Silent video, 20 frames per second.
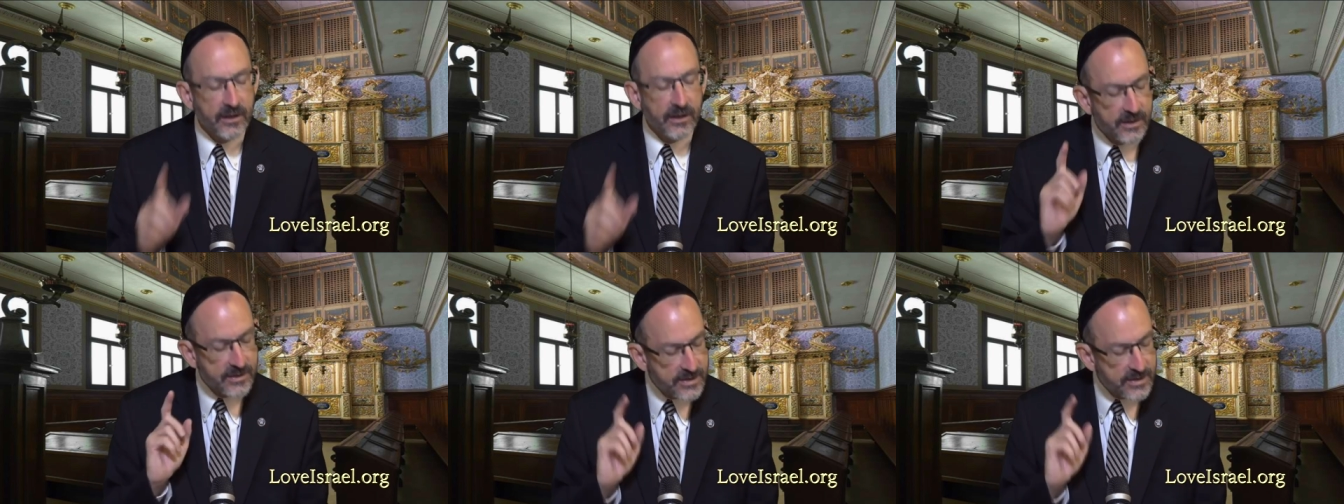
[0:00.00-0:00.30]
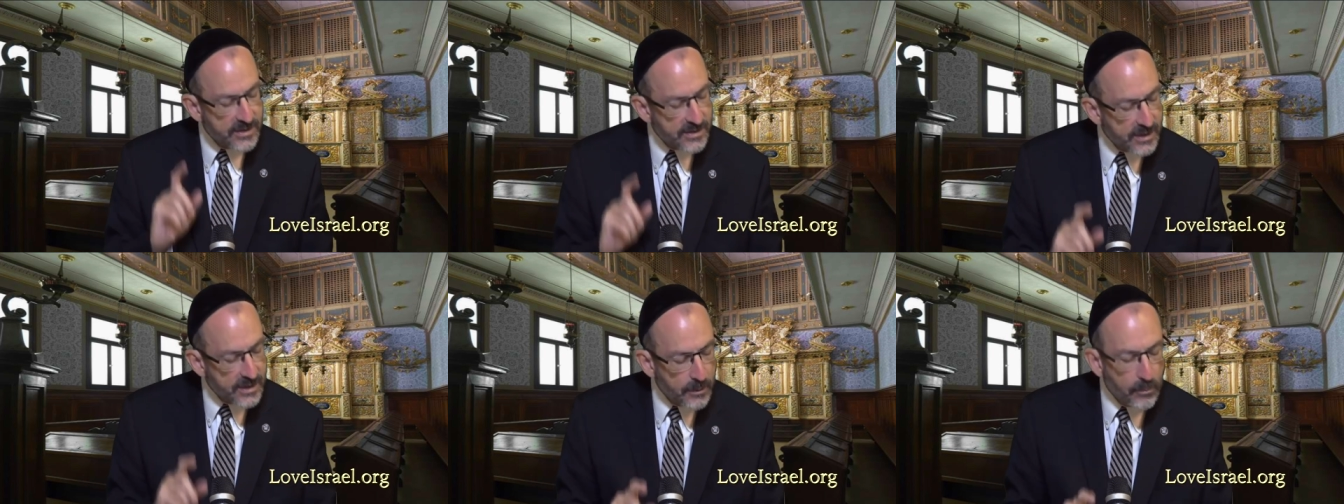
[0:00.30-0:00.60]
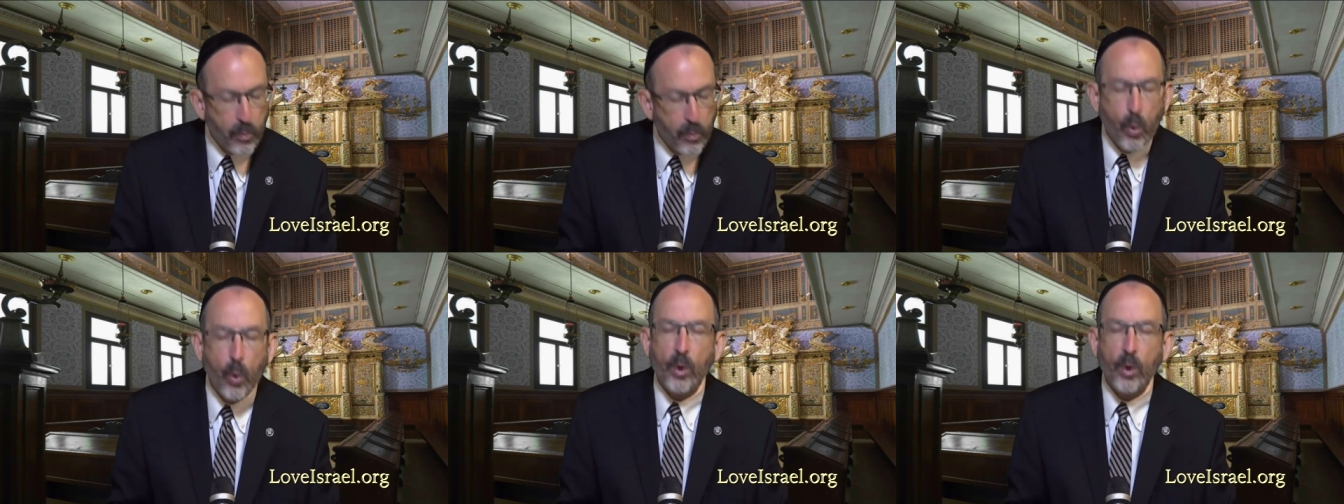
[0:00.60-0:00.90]
This is an
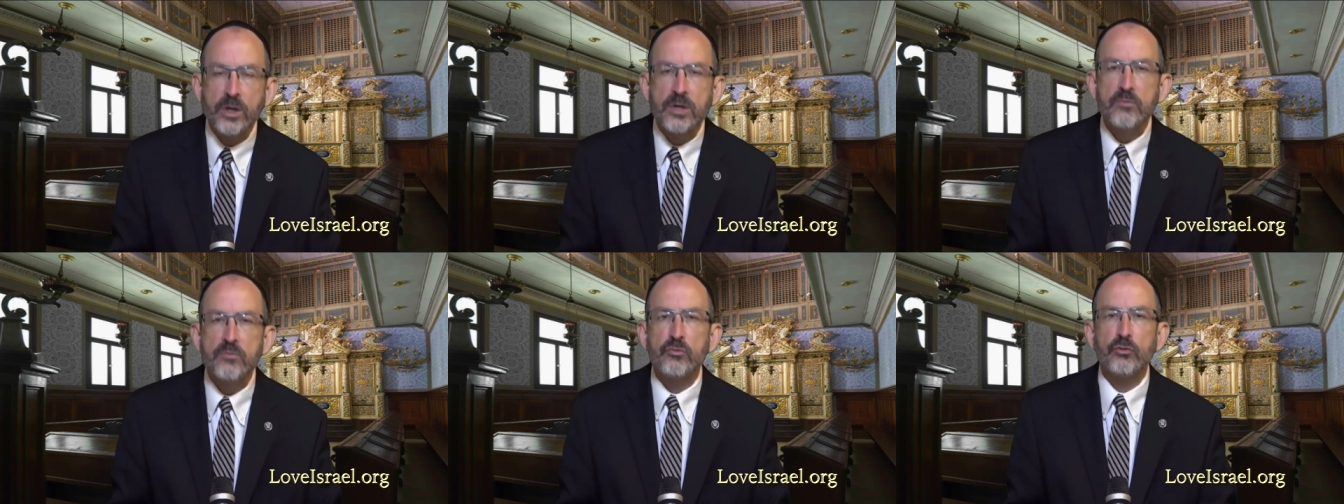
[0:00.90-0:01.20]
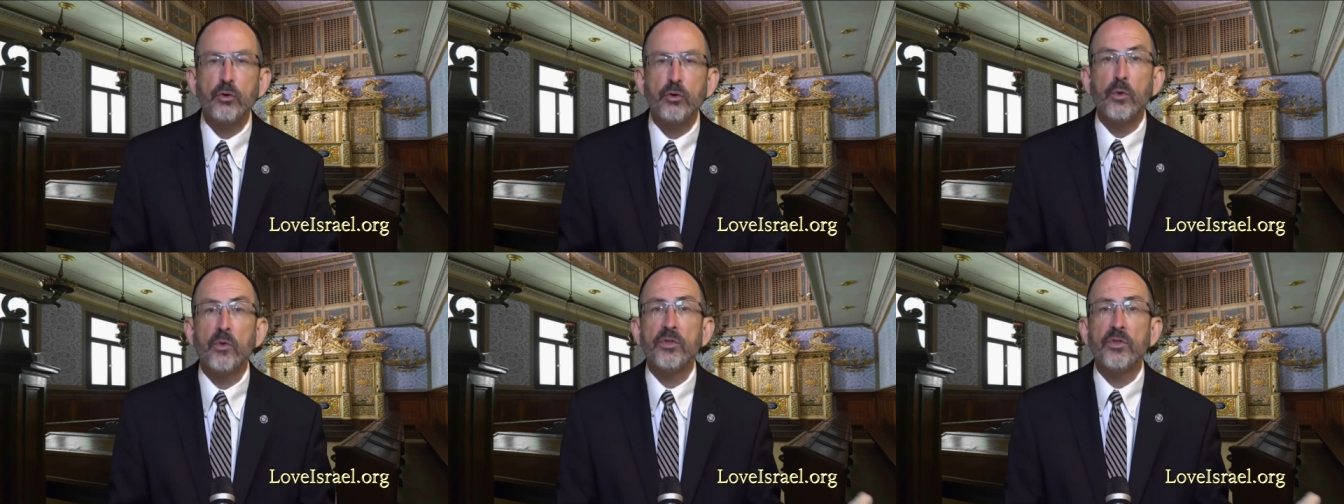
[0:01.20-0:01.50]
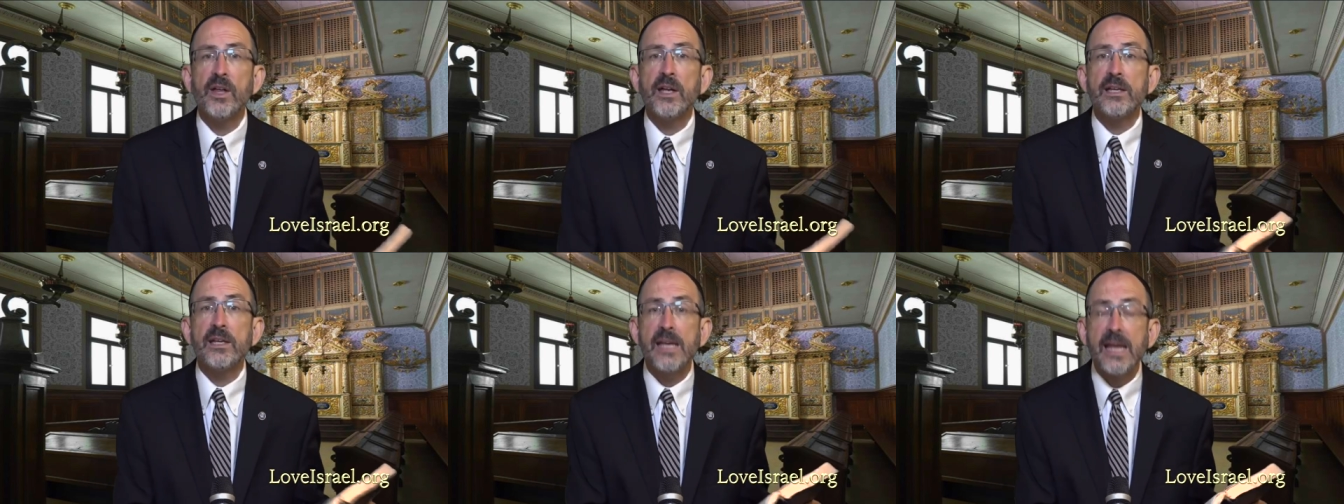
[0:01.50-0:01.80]
important truth
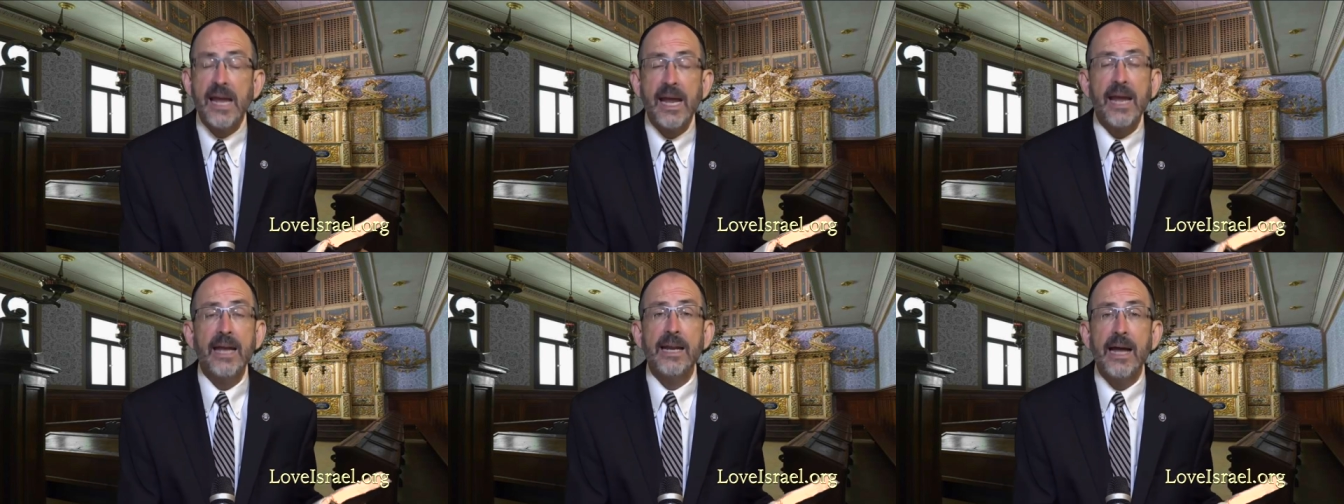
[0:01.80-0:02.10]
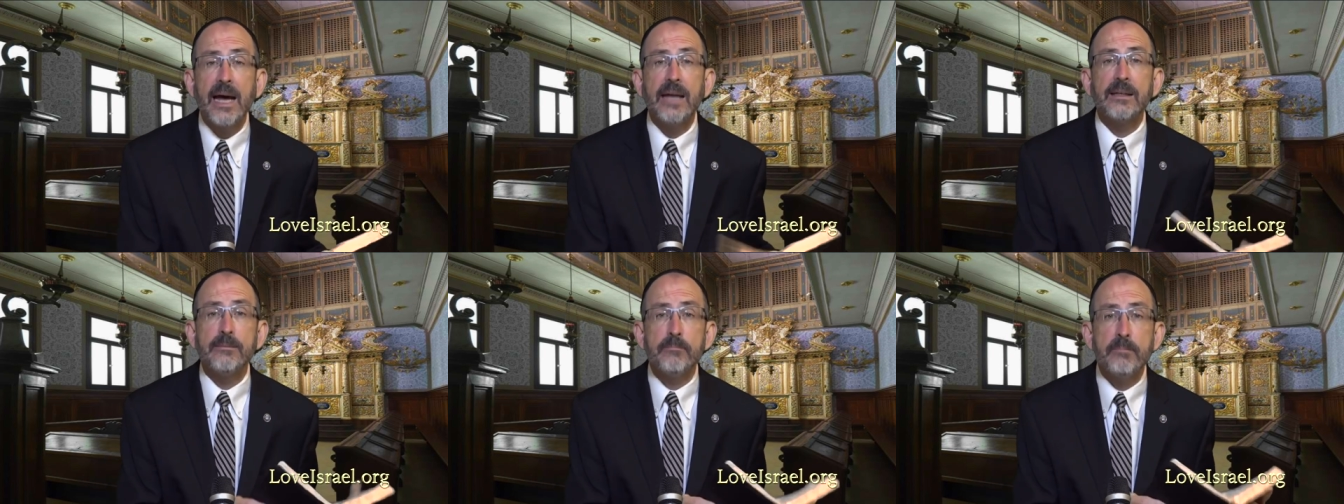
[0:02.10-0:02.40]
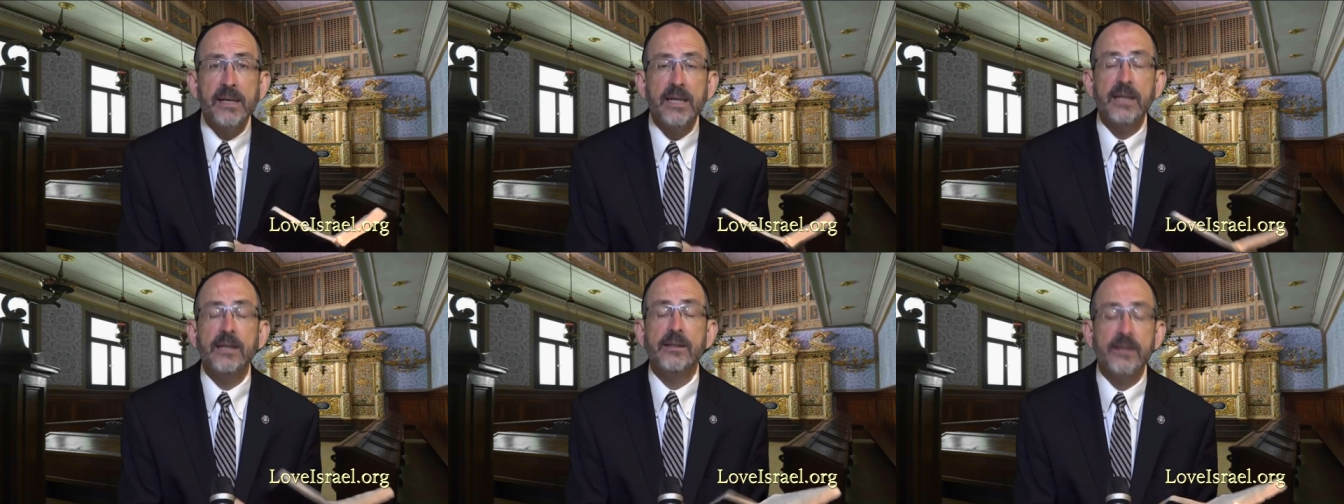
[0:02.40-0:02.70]
that cannot
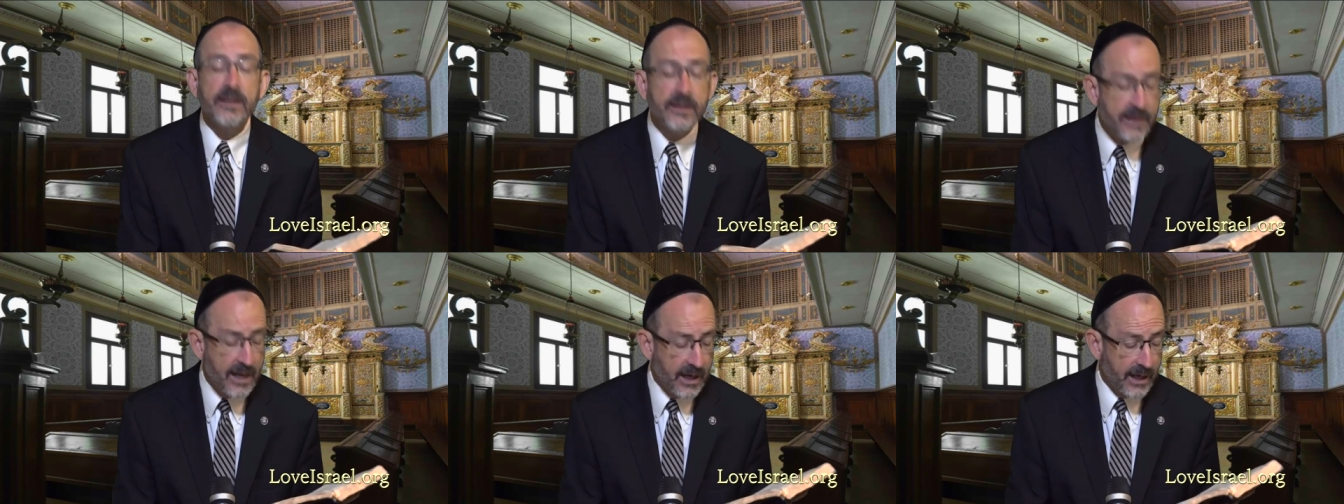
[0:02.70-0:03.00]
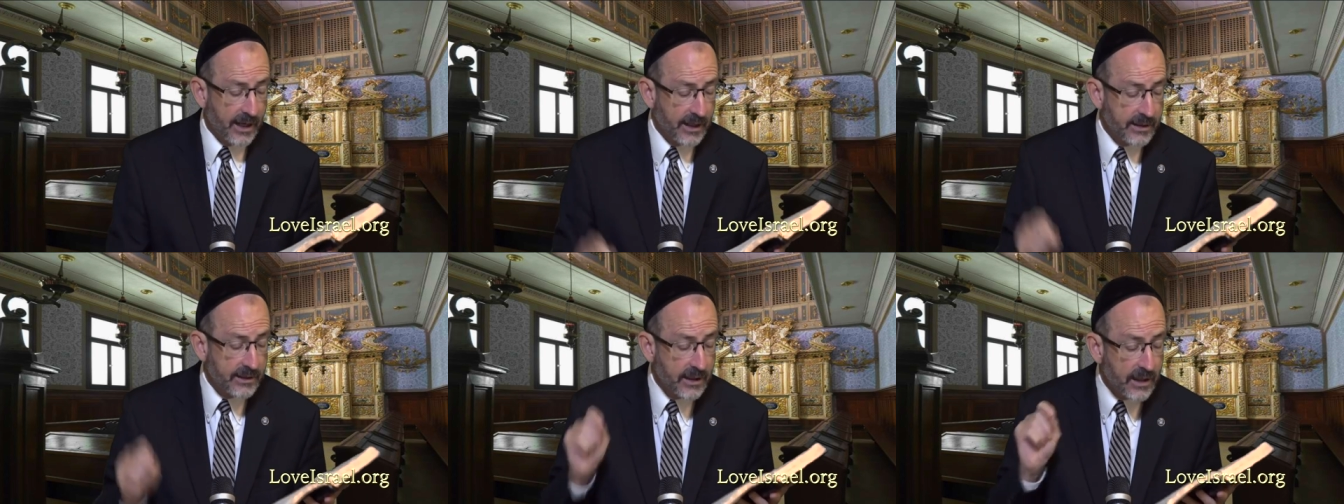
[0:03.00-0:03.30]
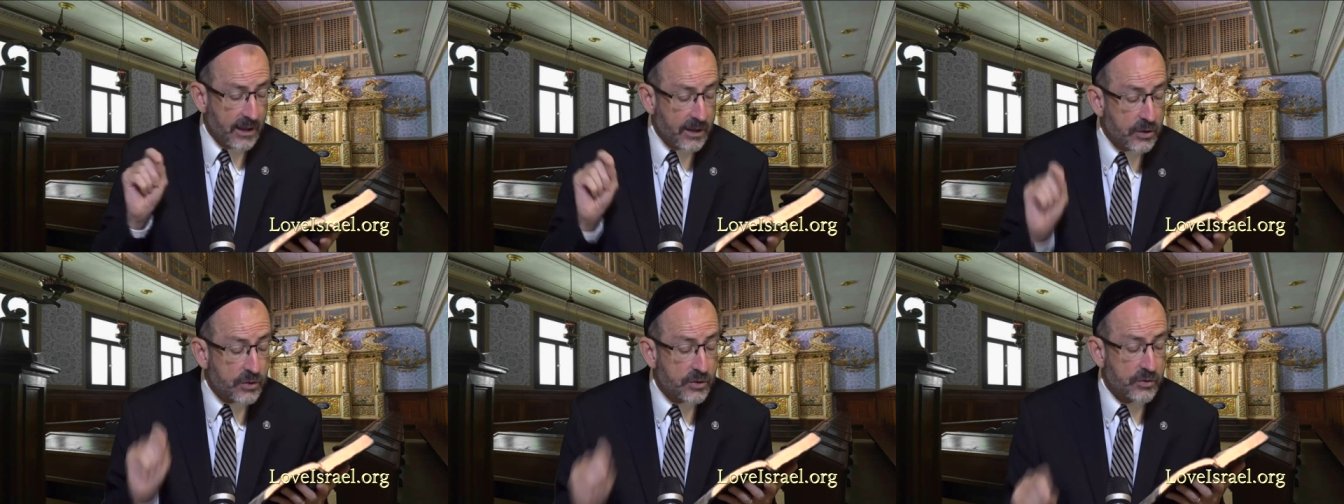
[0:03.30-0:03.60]
be denied
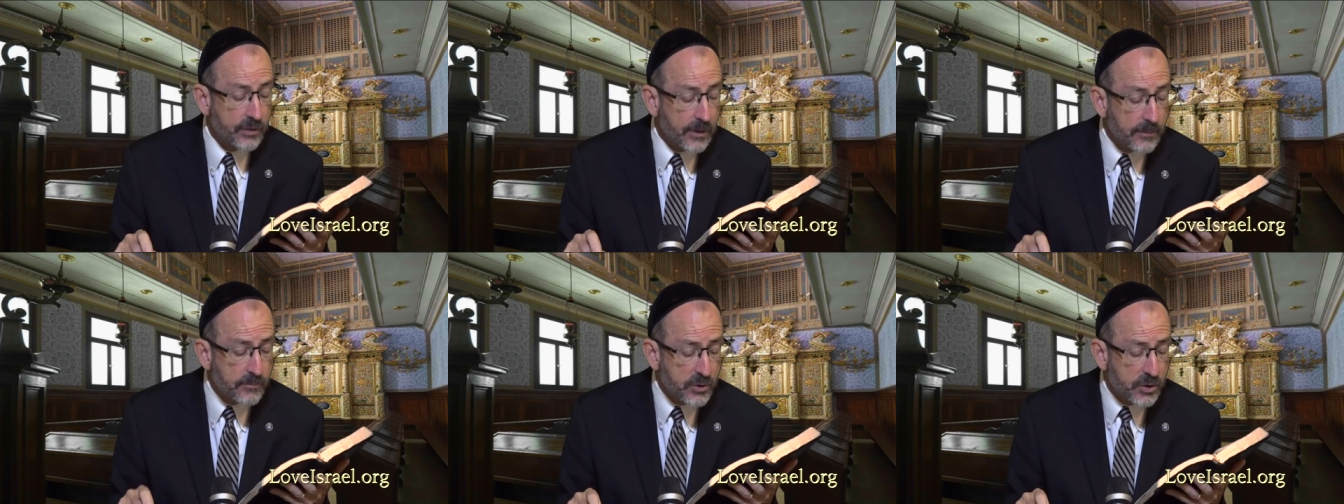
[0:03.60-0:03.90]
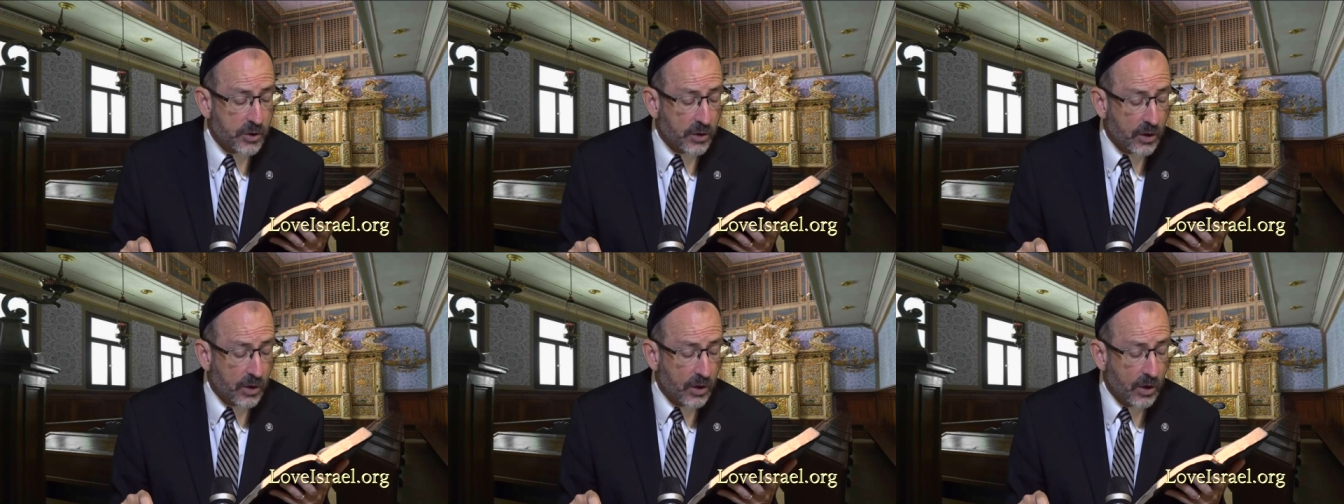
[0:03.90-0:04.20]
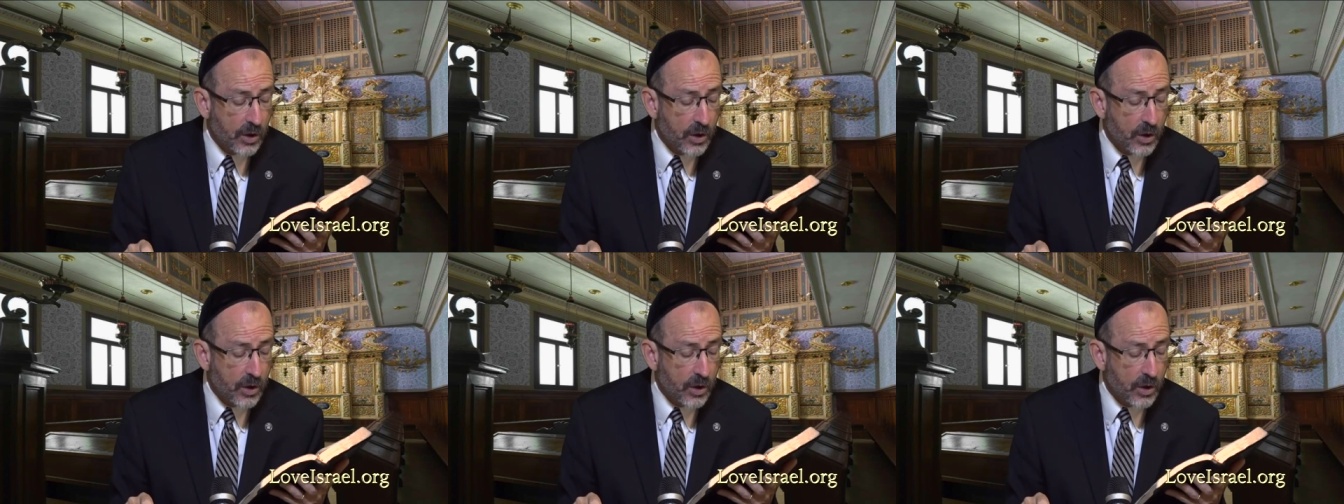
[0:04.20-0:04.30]
in the scripture.